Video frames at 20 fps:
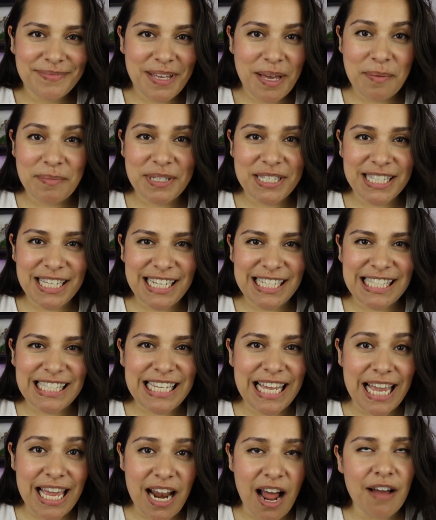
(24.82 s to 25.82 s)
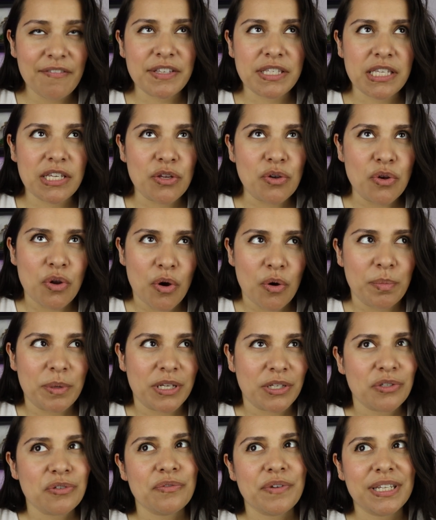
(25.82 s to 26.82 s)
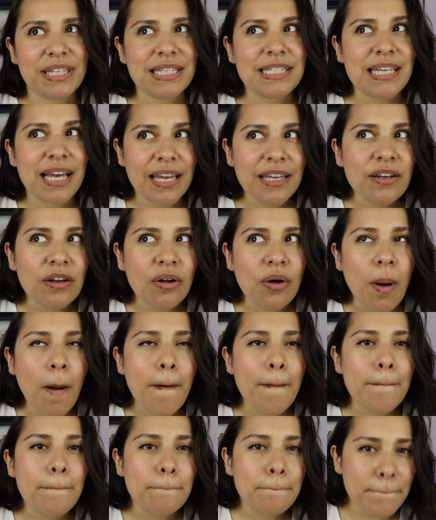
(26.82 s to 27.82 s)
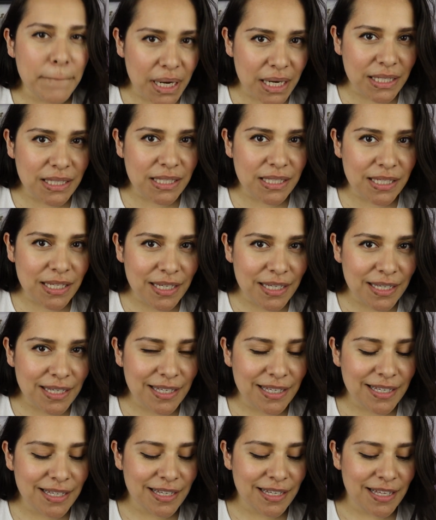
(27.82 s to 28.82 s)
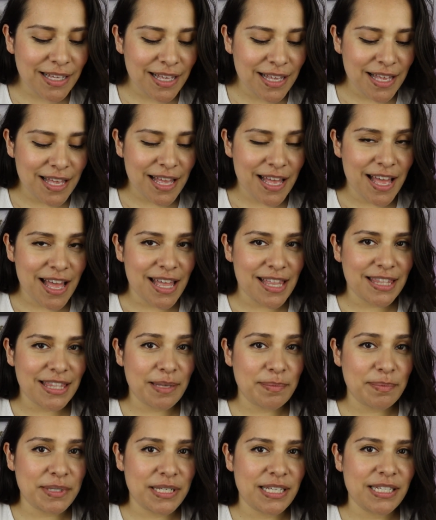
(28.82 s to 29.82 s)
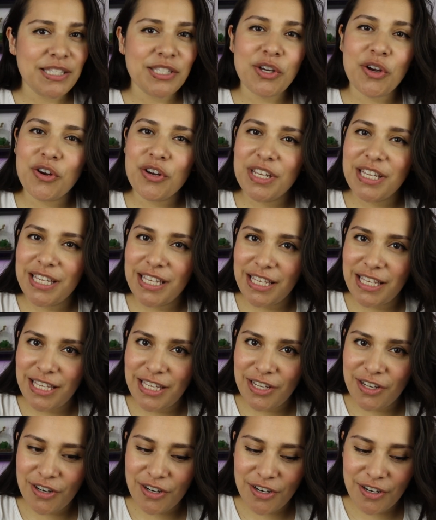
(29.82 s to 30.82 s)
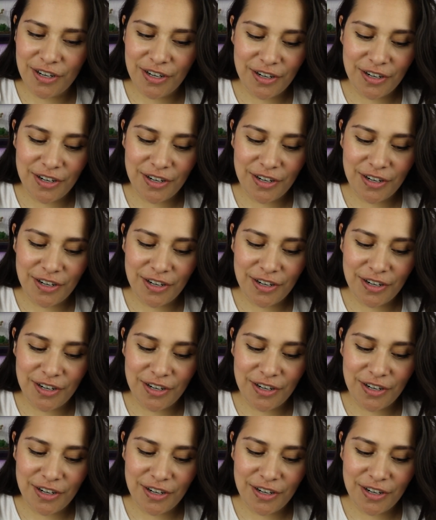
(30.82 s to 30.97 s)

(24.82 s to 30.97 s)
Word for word: I'm just gonna say it. Obviously you know because you read the title, but lip tints are here.